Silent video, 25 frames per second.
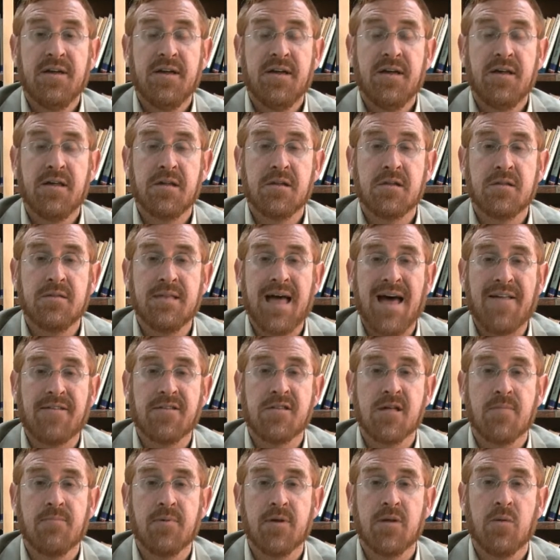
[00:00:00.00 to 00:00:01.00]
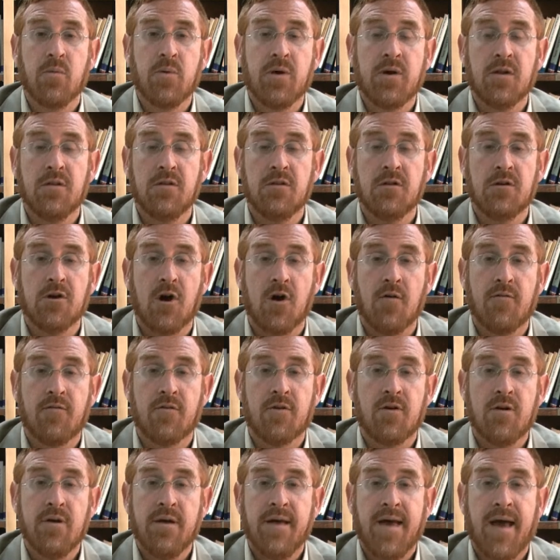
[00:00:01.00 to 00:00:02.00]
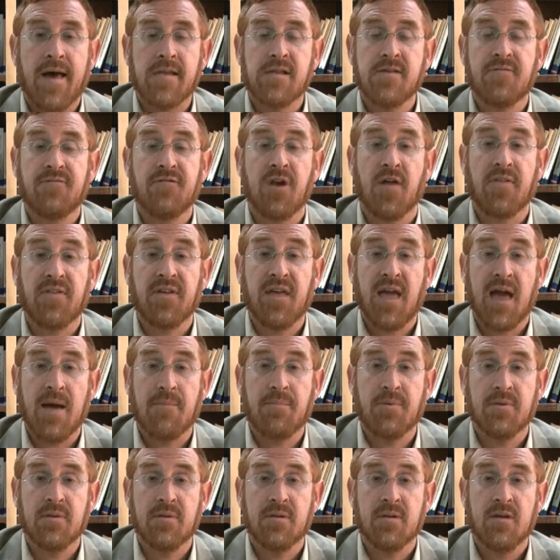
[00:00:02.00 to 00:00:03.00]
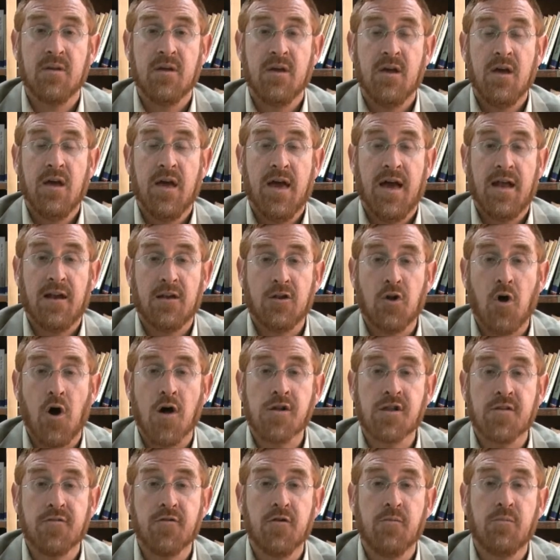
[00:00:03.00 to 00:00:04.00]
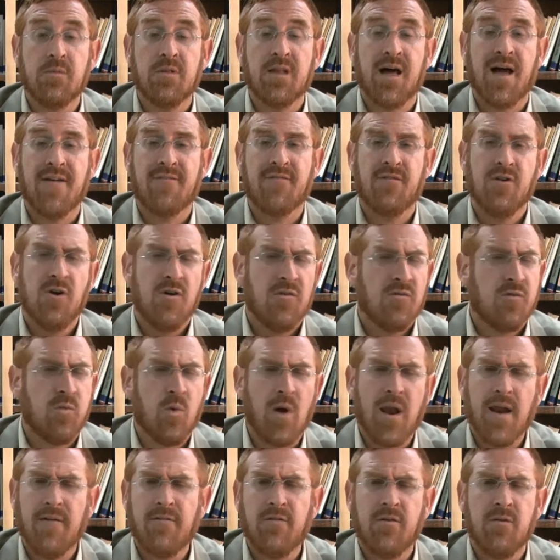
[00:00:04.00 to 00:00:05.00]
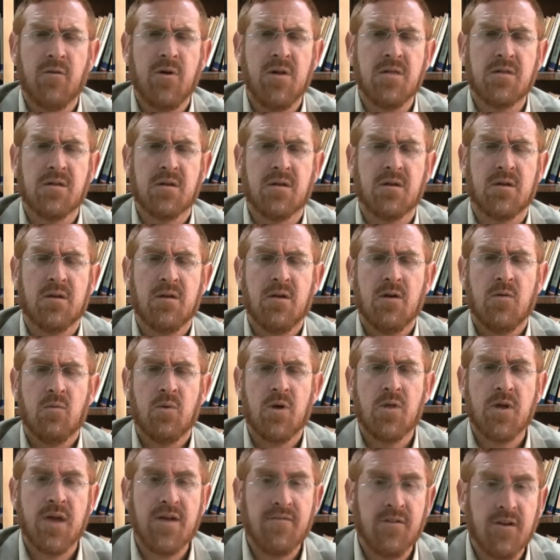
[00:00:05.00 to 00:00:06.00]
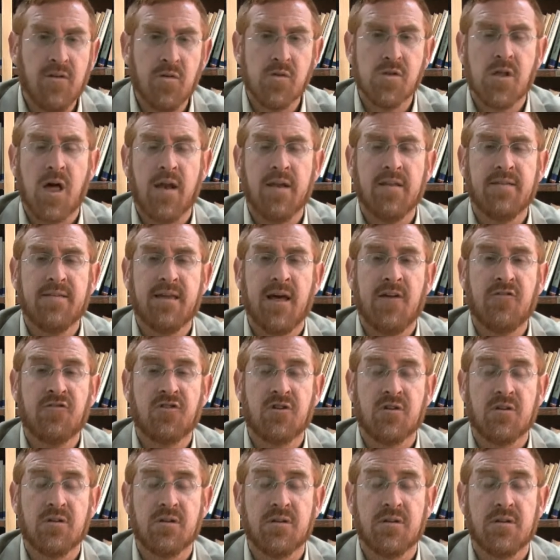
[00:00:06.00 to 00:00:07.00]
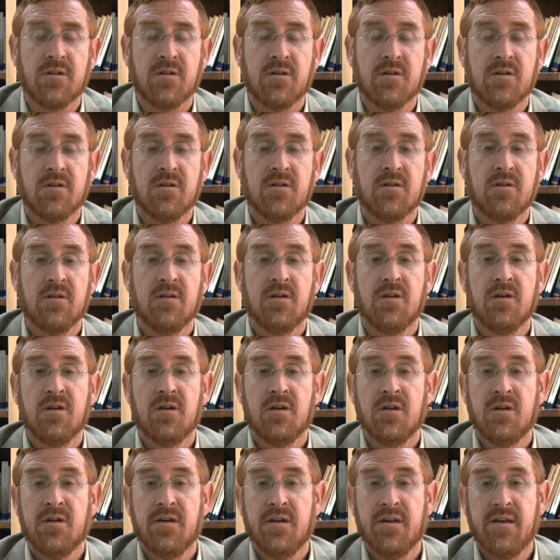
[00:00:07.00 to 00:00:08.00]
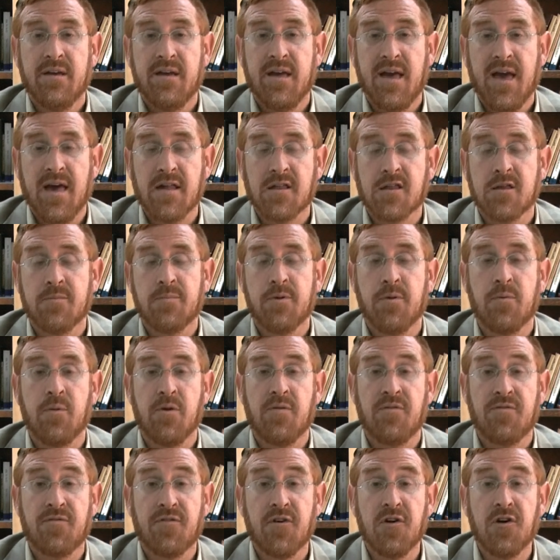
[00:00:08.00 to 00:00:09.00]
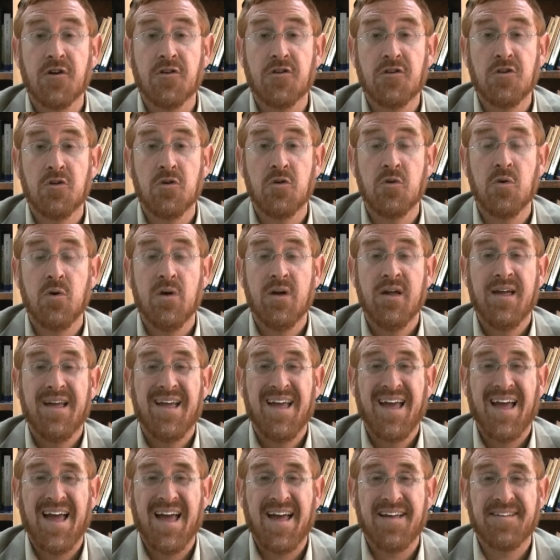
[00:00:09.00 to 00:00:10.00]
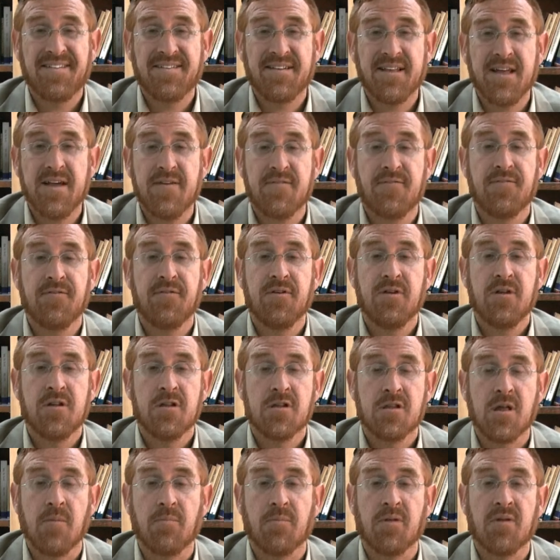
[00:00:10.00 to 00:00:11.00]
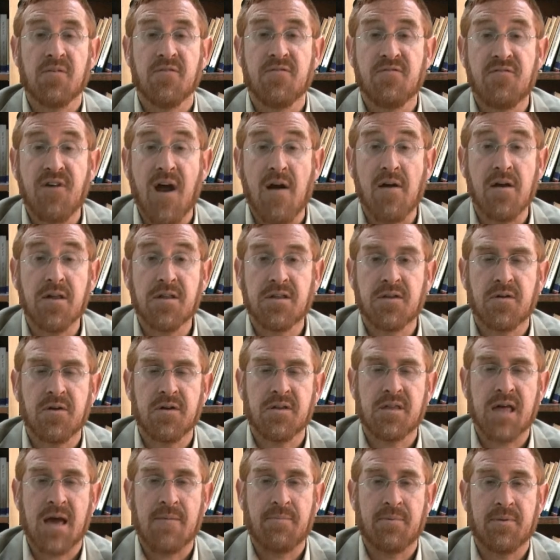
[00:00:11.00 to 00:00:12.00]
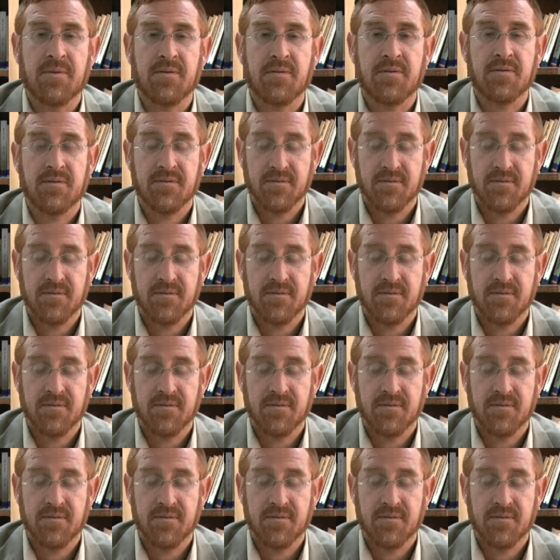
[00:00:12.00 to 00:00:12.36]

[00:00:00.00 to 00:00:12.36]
is not something that we can look over as if nothing happened. And loss of human life, for whatever reason, whether even if it was unintentionally, has to be referred to as if something very serious happened.